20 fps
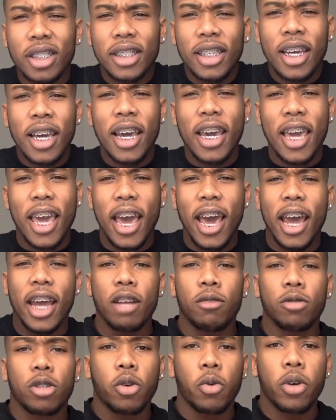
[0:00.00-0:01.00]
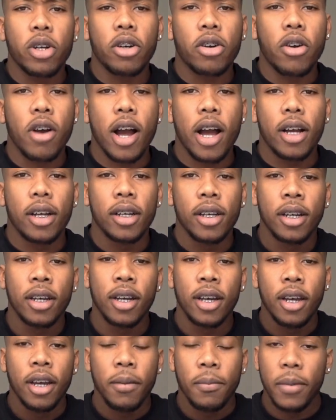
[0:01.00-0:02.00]
saying he had. It was quit or cry.
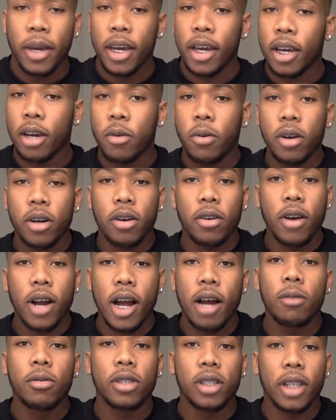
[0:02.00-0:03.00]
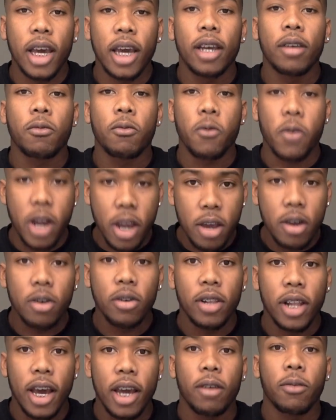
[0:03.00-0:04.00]
Man, quit or cry was like real.
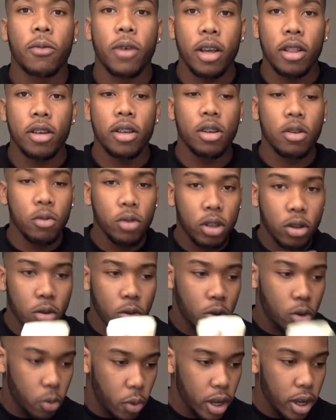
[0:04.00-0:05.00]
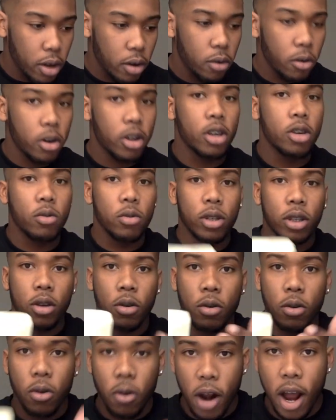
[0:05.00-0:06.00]
Like whether you was gonna quit or you was
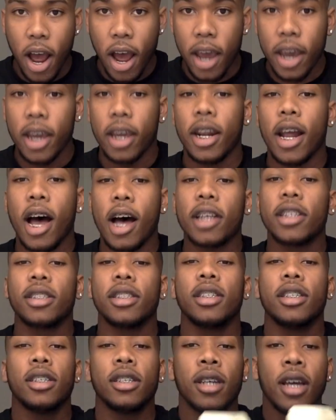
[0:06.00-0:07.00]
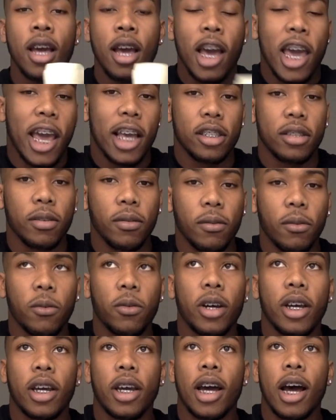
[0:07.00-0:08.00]
gonna cry. And I seen I
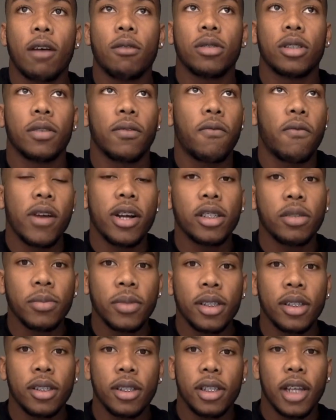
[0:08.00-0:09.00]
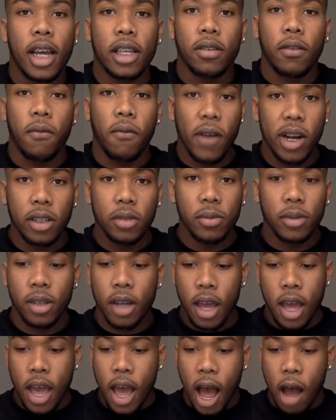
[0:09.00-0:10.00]
was a freshman, and as a freshman,
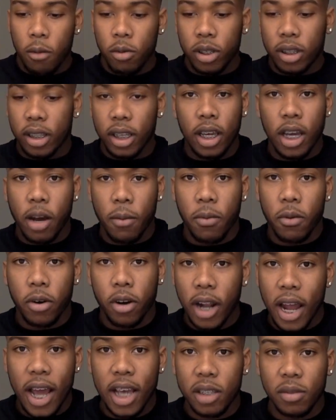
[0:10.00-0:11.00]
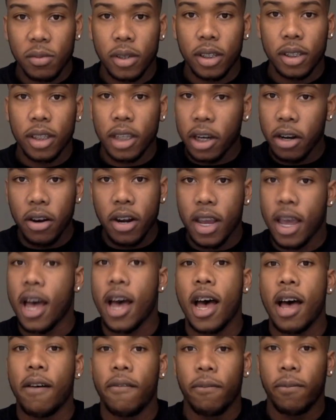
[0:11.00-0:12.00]
I would see upperclassmen teary
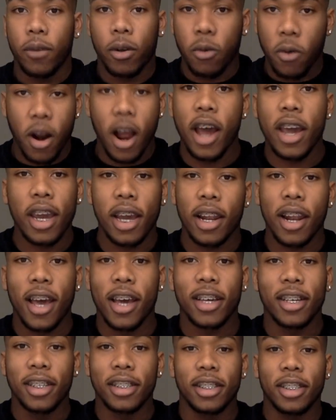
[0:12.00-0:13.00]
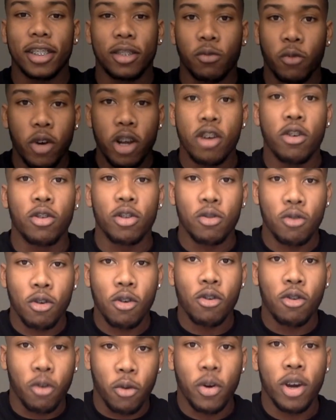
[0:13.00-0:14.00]
eyed crying, like, cause it's real. You
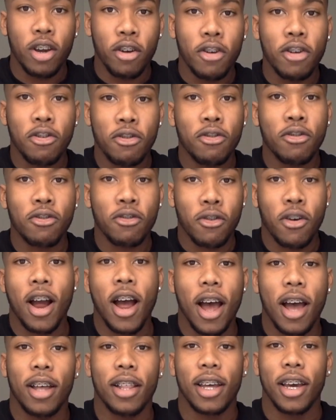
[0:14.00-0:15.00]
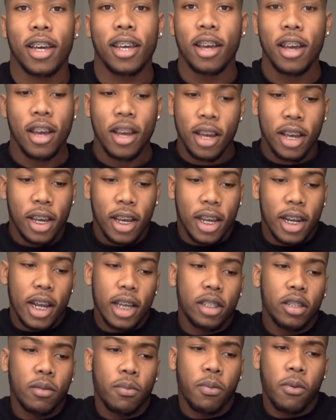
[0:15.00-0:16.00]
gonna quit or you gonna cry, like, and
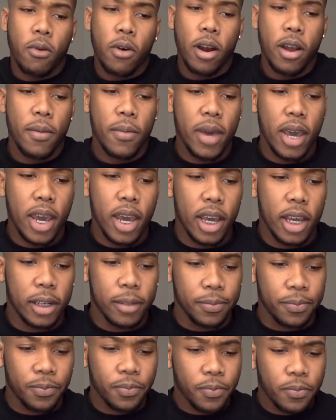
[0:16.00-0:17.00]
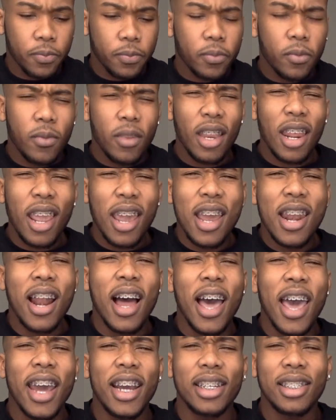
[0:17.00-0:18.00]
that's important, man. And
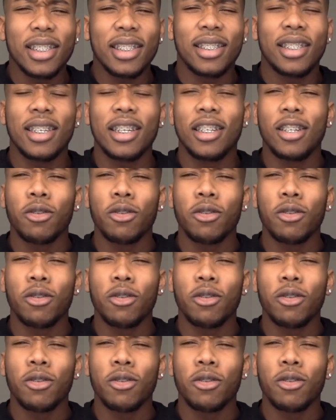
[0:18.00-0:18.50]
I hate to see